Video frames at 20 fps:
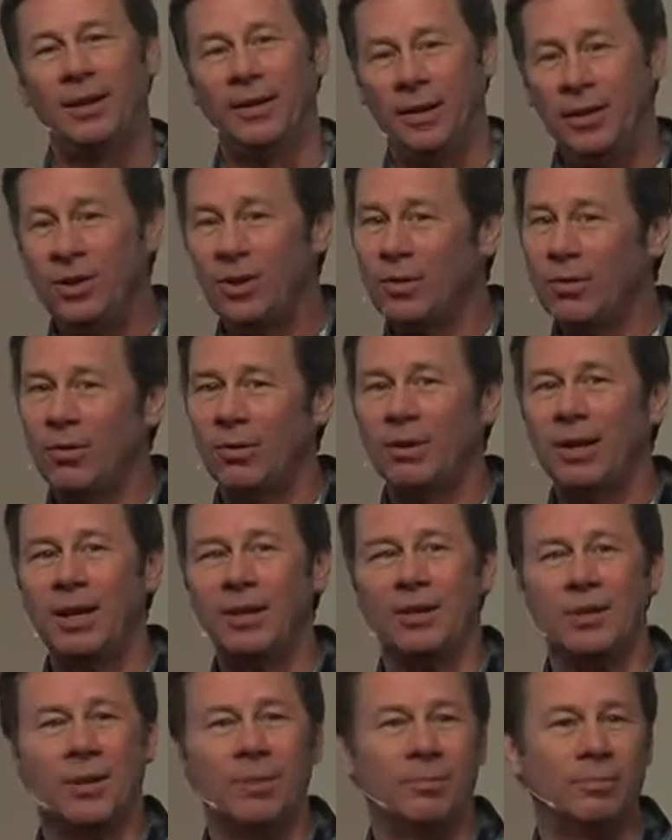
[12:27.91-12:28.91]
This is going to
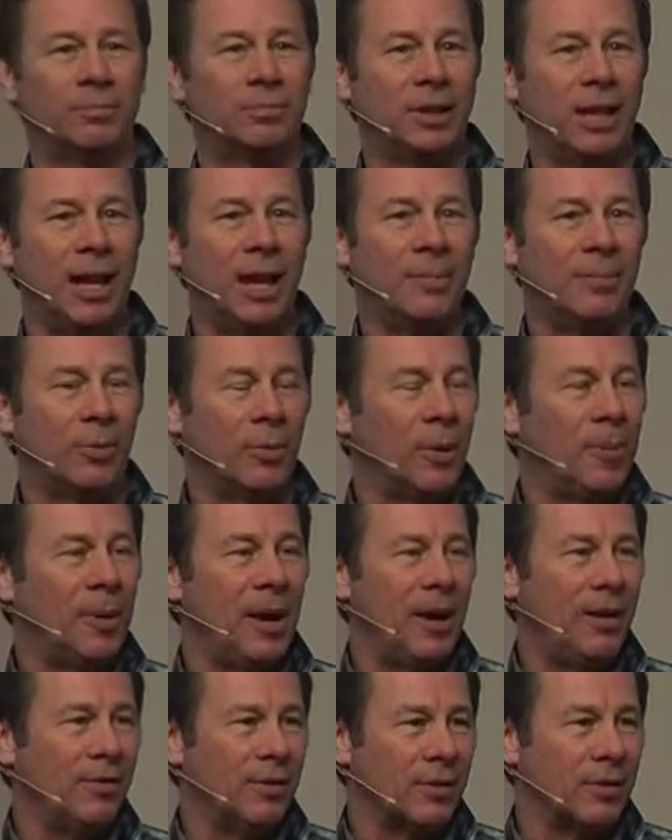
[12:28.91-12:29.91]
take some time to
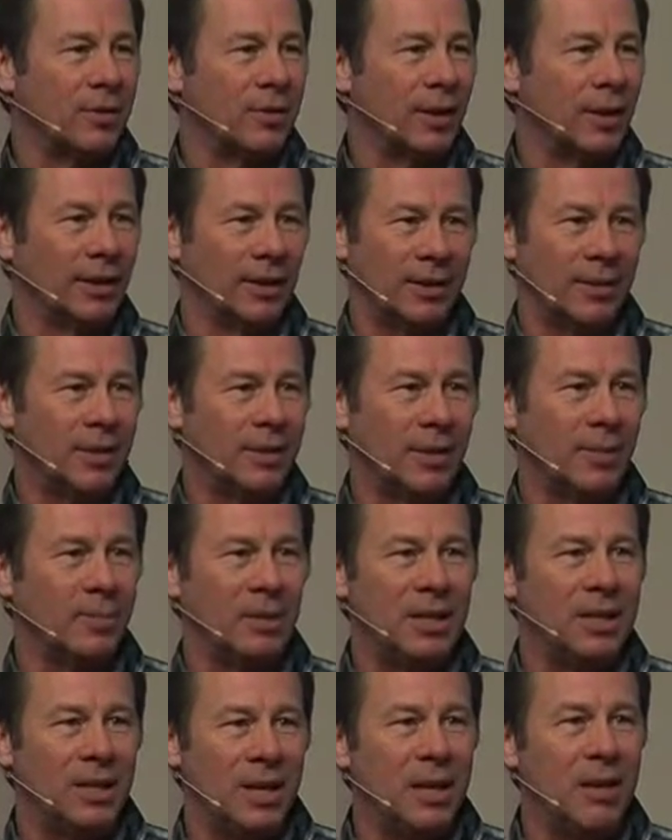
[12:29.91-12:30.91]
repair this thing. This is a
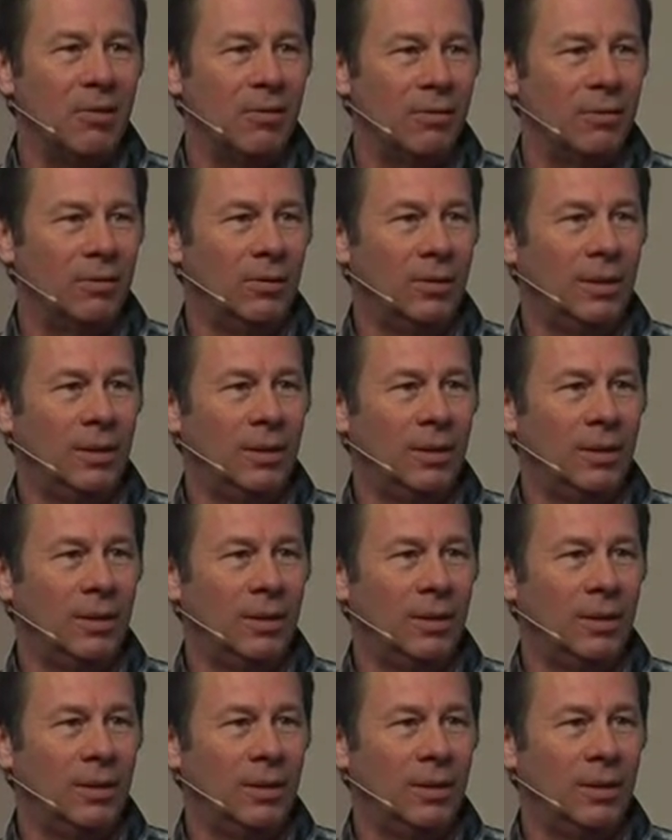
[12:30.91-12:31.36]
big deal.